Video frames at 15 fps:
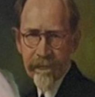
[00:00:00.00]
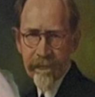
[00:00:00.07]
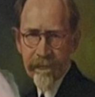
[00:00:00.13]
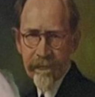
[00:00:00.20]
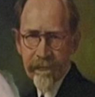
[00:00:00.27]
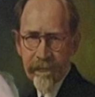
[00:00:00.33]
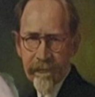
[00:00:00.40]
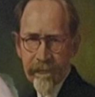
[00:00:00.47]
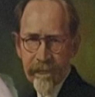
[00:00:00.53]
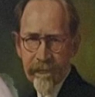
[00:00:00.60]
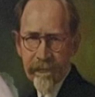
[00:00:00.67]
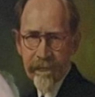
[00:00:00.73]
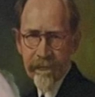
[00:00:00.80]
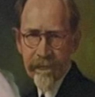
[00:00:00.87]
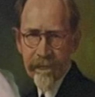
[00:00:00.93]

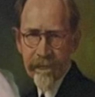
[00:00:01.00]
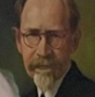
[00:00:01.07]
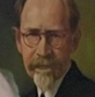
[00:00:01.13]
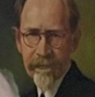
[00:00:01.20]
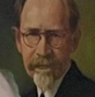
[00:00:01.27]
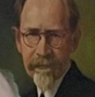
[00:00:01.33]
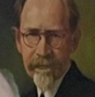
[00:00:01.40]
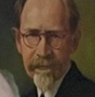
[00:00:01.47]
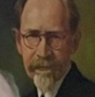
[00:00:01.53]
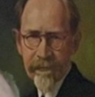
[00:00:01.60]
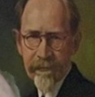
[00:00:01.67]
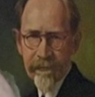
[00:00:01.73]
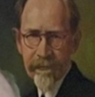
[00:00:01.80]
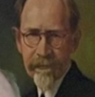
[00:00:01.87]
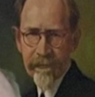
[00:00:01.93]

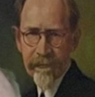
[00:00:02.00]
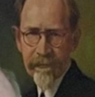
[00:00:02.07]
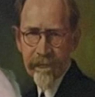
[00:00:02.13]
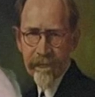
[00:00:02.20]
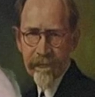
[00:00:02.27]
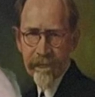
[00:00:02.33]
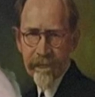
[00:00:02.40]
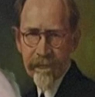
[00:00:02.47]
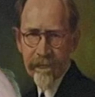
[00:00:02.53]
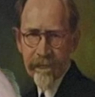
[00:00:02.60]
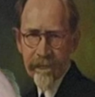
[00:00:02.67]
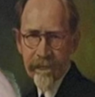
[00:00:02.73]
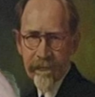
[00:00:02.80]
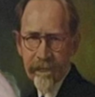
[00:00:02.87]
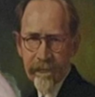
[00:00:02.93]

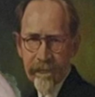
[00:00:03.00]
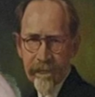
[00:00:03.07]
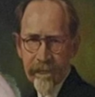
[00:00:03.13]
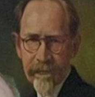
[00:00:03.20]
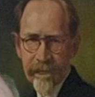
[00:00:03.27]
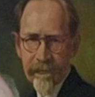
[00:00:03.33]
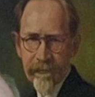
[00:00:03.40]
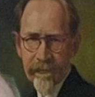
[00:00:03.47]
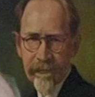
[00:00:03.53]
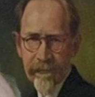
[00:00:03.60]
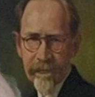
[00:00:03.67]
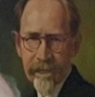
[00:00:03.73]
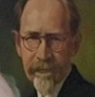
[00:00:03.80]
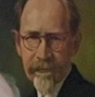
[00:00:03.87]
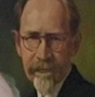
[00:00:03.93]

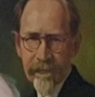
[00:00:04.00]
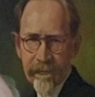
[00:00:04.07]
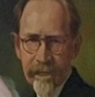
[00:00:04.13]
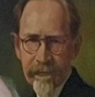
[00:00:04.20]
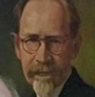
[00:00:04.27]
[no speech]